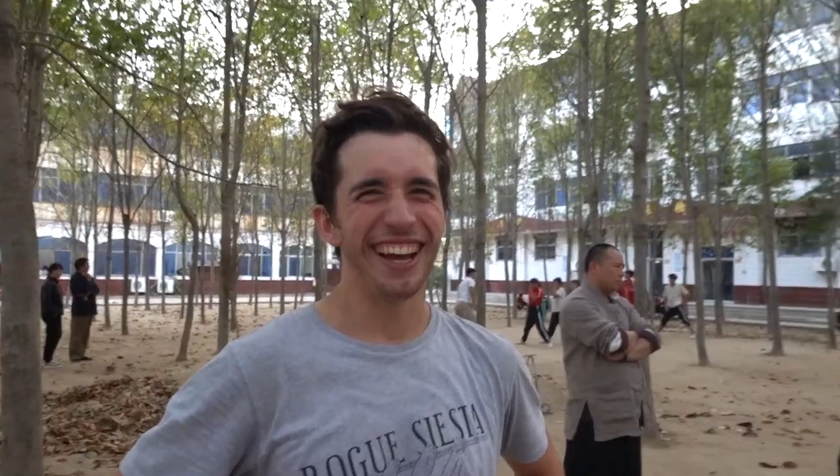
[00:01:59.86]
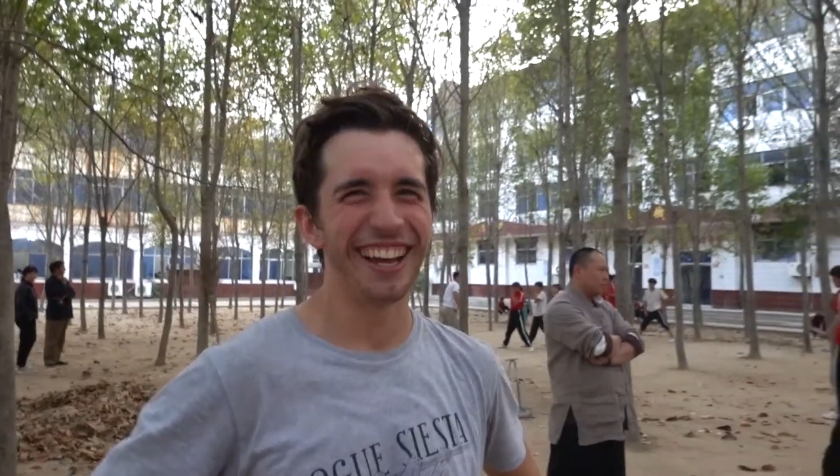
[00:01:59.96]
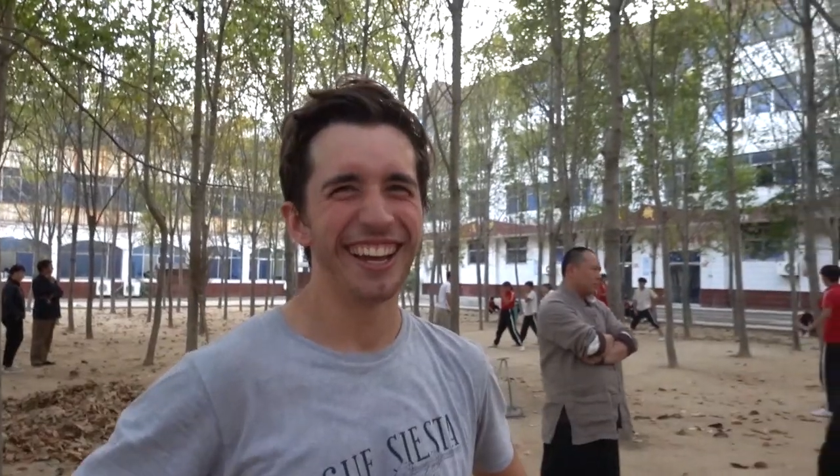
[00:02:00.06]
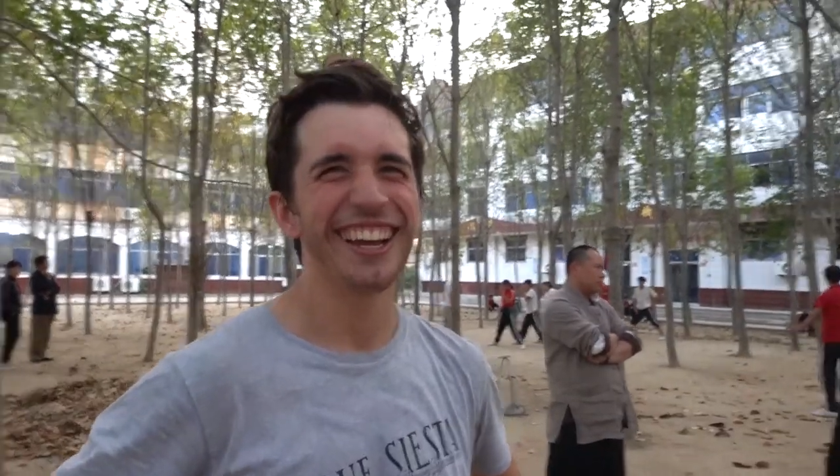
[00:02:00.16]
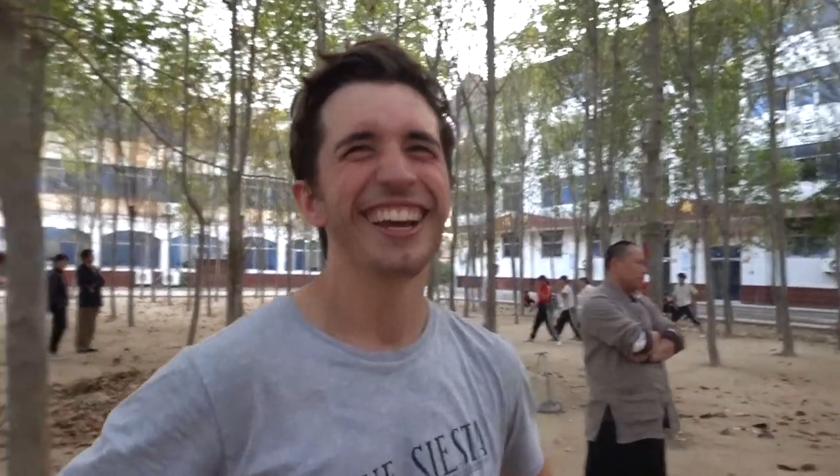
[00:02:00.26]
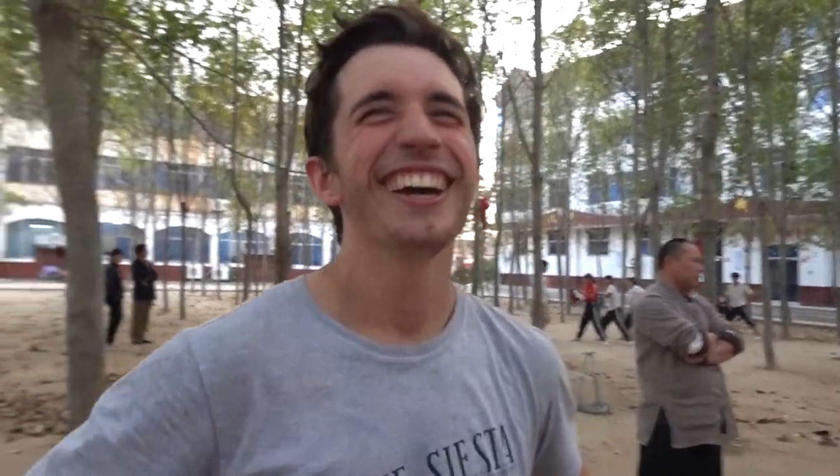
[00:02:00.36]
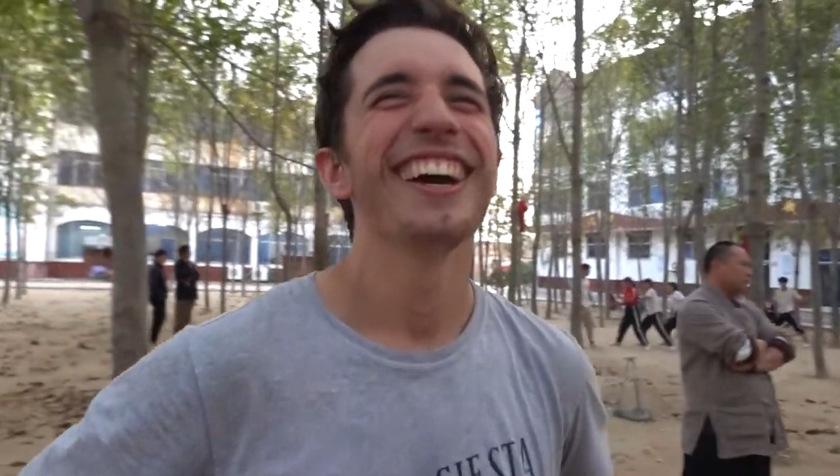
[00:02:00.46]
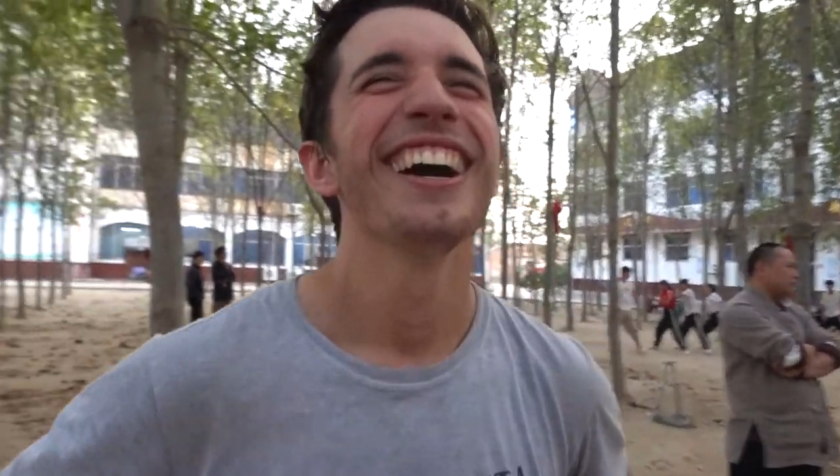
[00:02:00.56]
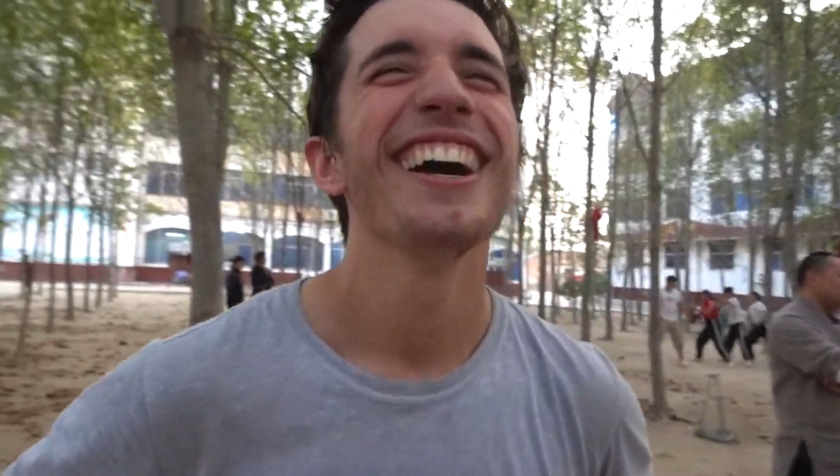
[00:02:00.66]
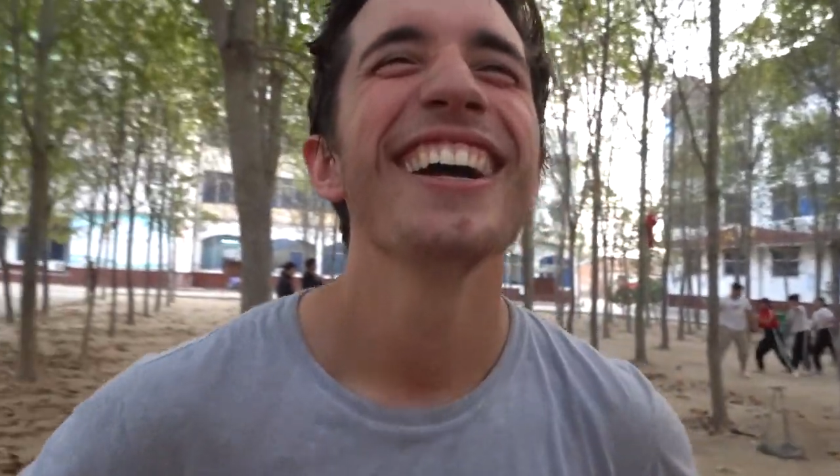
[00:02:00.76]
I was just trying to look
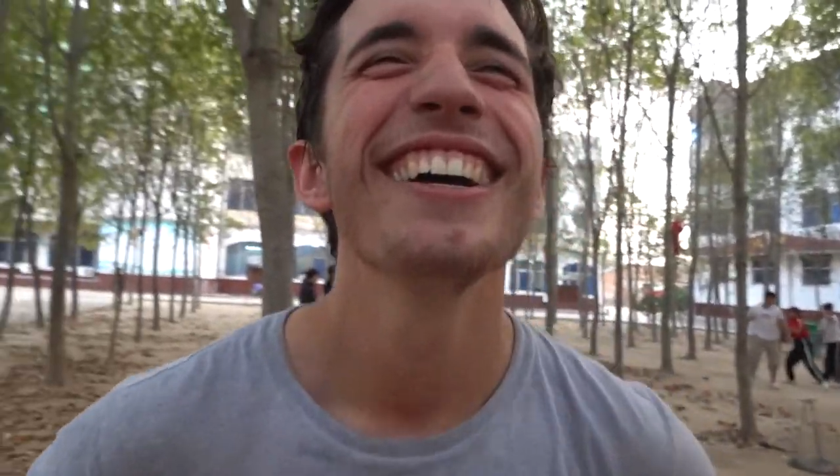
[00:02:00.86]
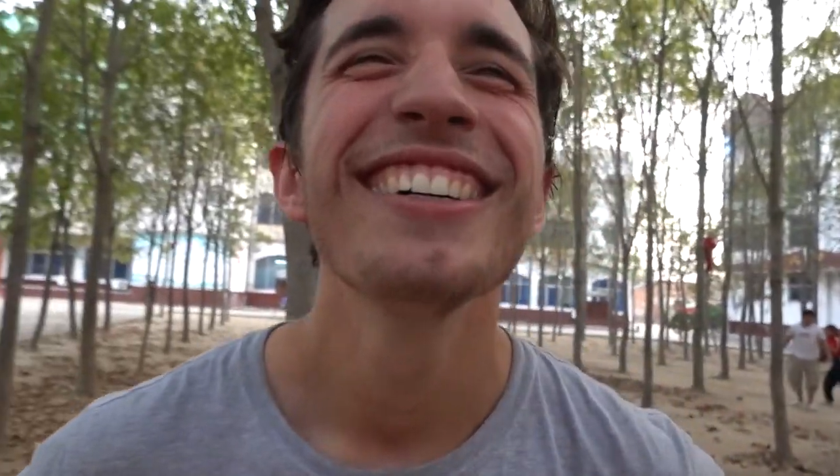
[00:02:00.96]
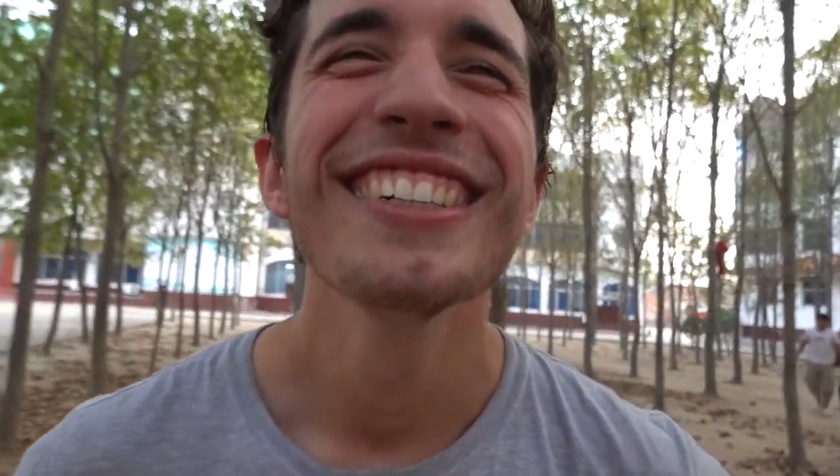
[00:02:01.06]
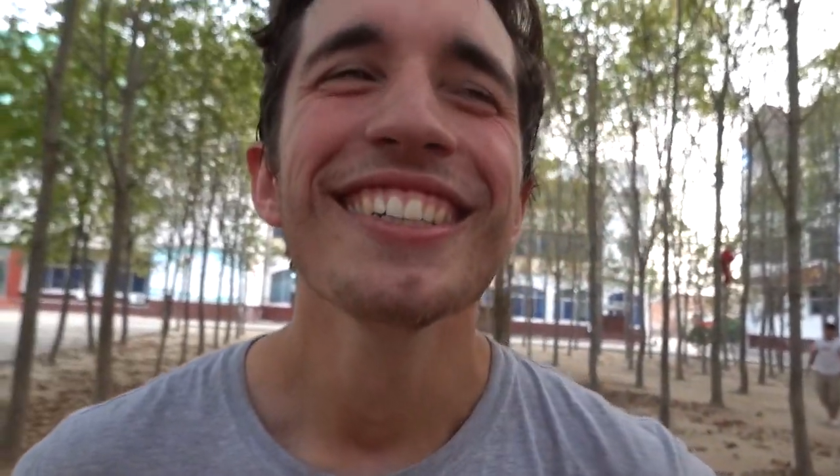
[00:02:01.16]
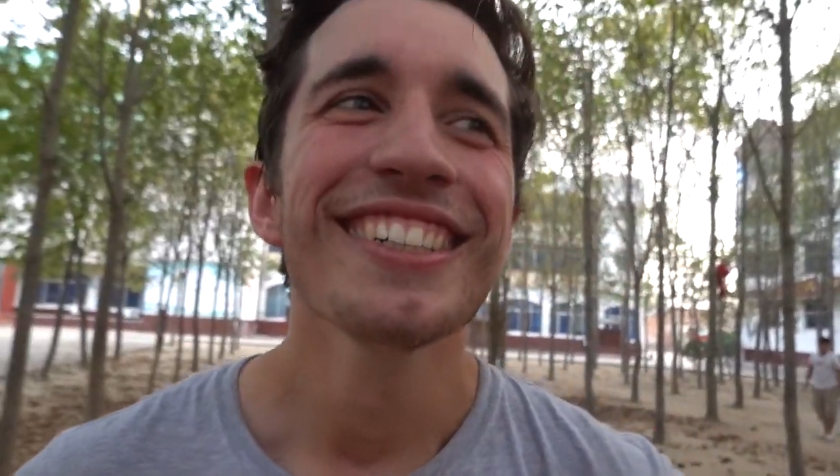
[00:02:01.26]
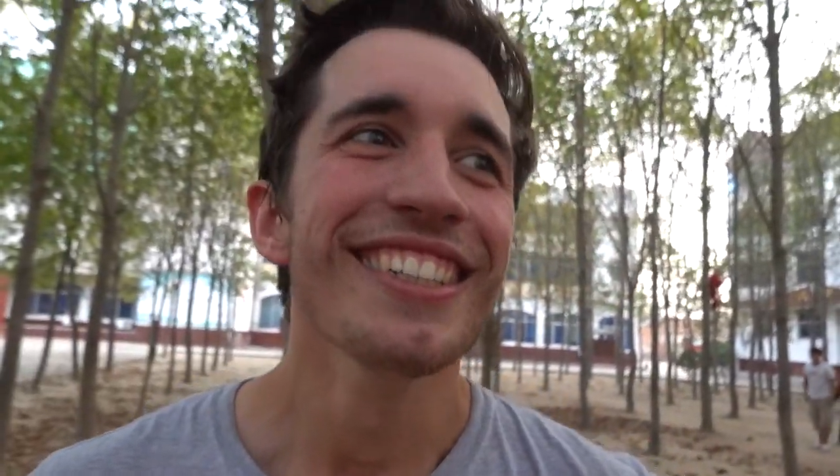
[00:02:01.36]
so damn impressive.